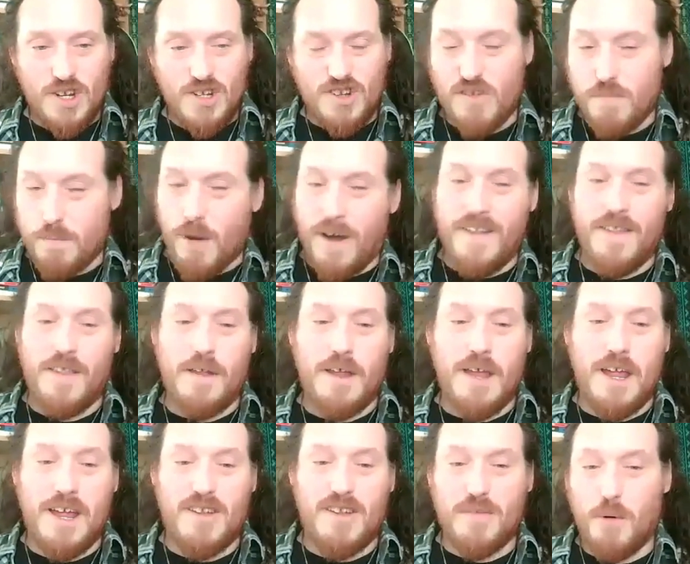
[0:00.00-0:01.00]
Despite
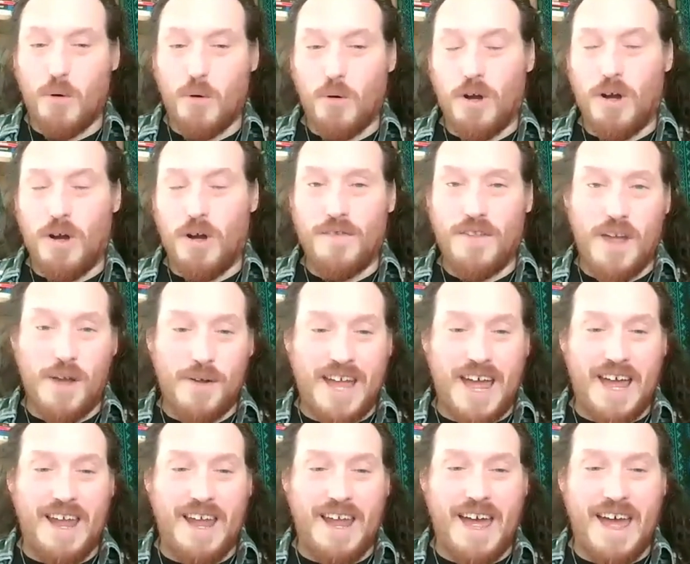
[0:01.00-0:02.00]
the support of the
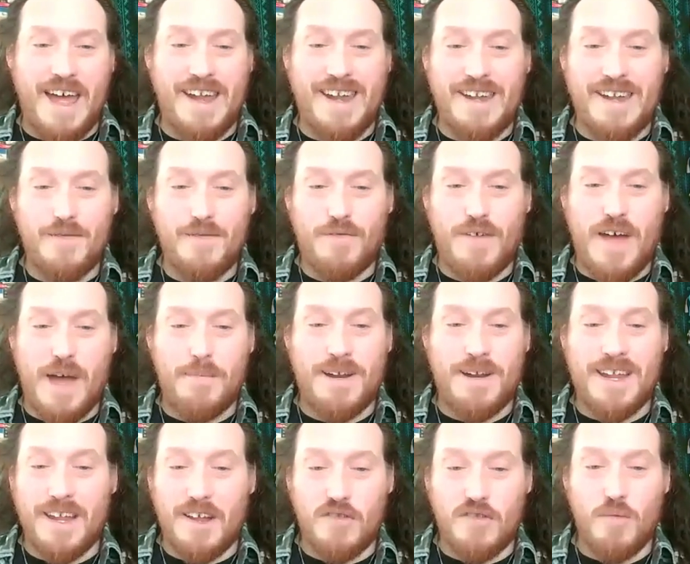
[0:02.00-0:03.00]
O'Callaghan
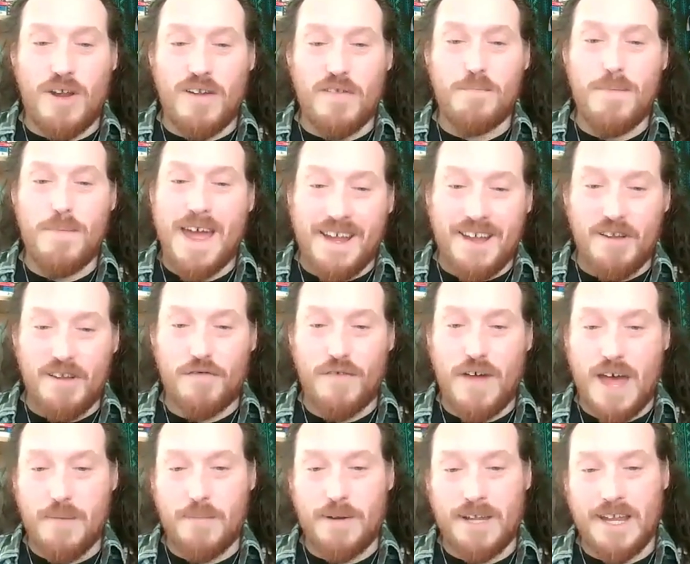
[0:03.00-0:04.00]
family as well as Becky's
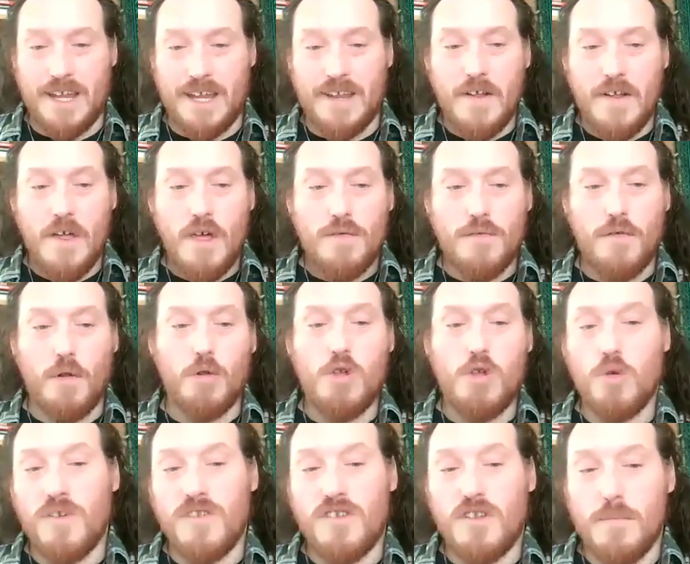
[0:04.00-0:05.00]
family,
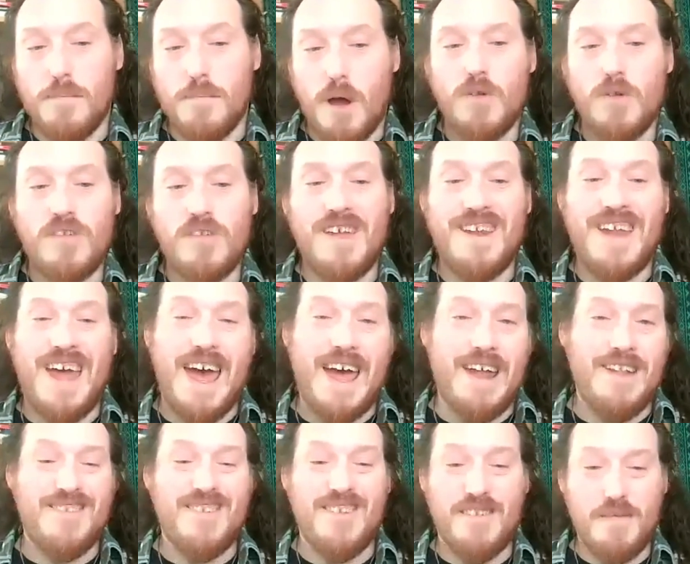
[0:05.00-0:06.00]
Fulcher was demoted
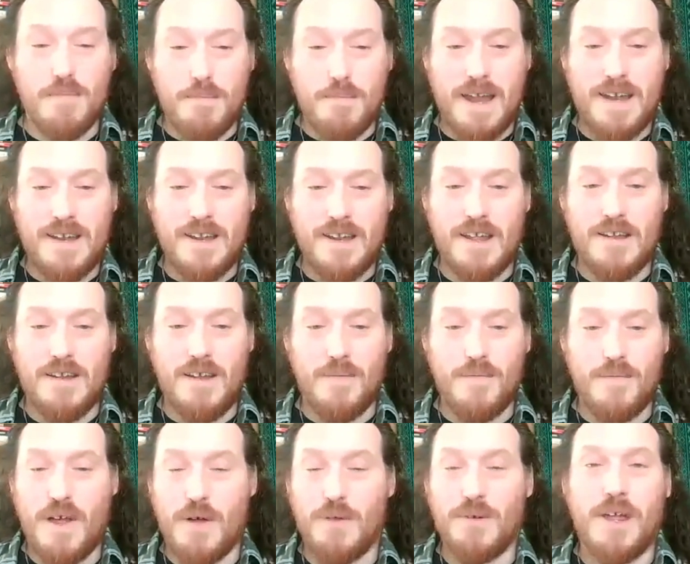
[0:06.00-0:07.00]
and suspended
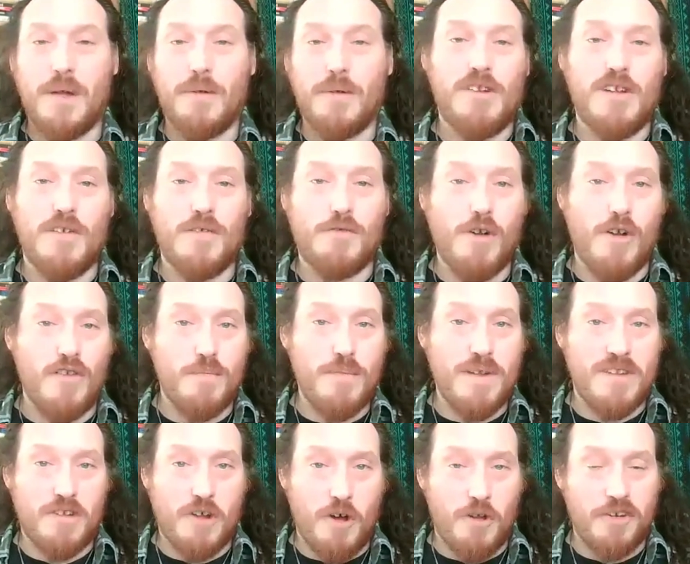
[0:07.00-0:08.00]
and found guilty of gross
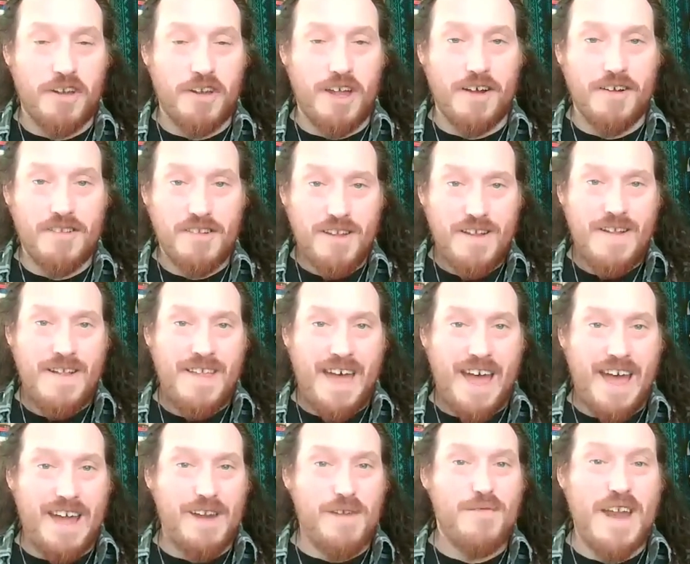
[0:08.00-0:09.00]
misconduct
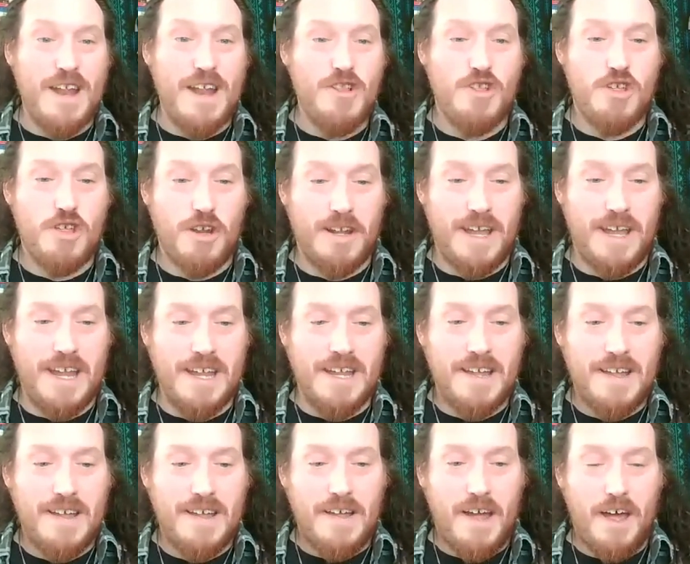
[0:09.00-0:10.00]
and
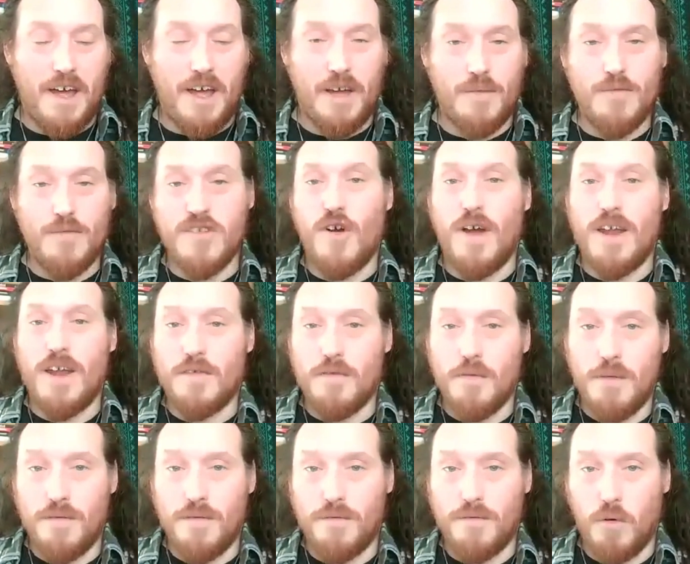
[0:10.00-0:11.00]
eventually uh, resigned
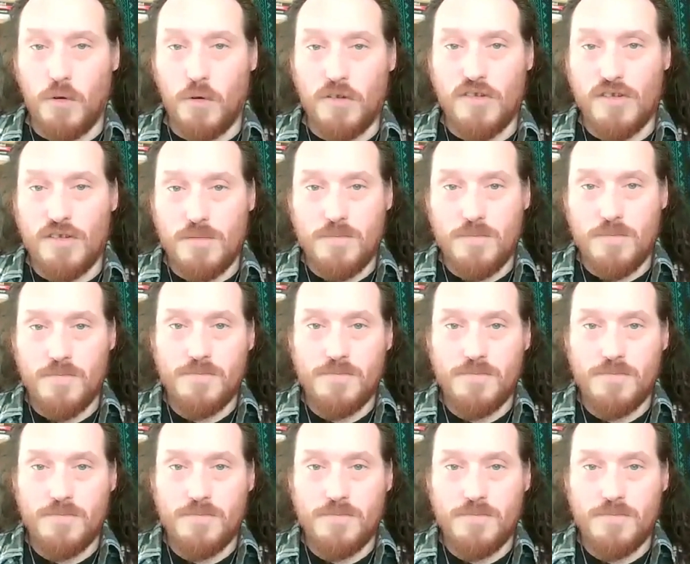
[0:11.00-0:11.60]
from the force.